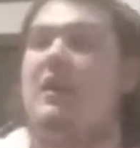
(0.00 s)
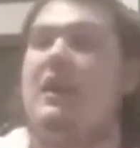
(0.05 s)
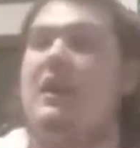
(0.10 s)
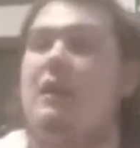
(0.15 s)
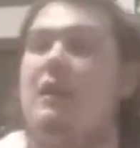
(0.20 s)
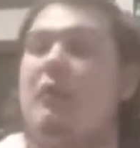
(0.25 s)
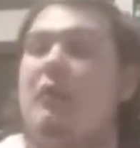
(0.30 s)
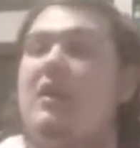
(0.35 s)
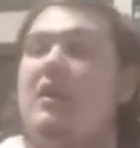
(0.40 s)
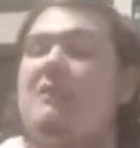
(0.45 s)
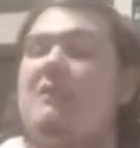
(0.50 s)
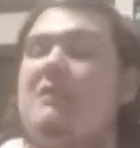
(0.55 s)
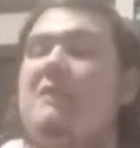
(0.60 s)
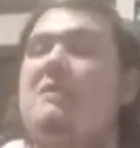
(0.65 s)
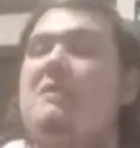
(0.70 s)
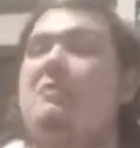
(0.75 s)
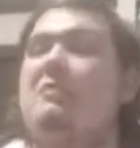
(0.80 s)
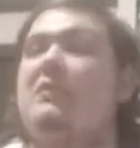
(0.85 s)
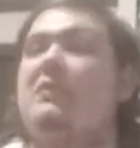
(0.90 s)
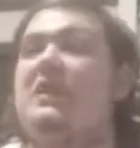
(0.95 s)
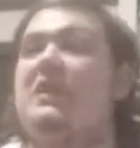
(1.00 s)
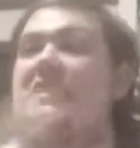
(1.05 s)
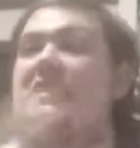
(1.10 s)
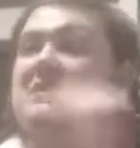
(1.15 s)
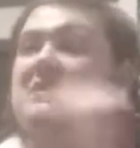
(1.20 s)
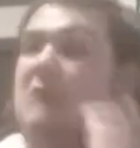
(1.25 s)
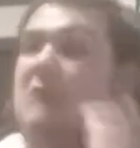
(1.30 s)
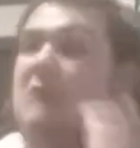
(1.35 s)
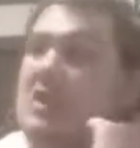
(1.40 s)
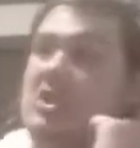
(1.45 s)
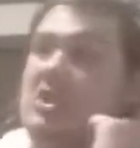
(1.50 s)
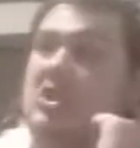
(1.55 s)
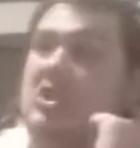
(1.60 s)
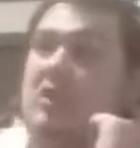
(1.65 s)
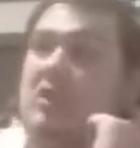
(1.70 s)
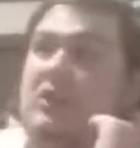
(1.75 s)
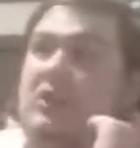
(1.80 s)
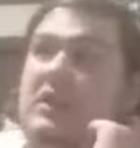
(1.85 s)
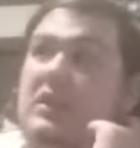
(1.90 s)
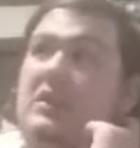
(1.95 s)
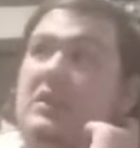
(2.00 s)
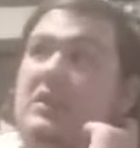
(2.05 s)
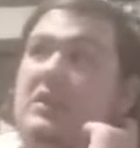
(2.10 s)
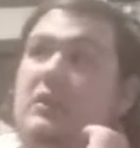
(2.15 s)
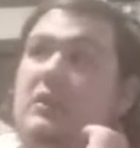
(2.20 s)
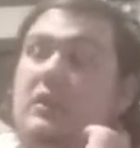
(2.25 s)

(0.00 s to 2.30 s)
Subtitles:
Want to maybe play some Uncharted,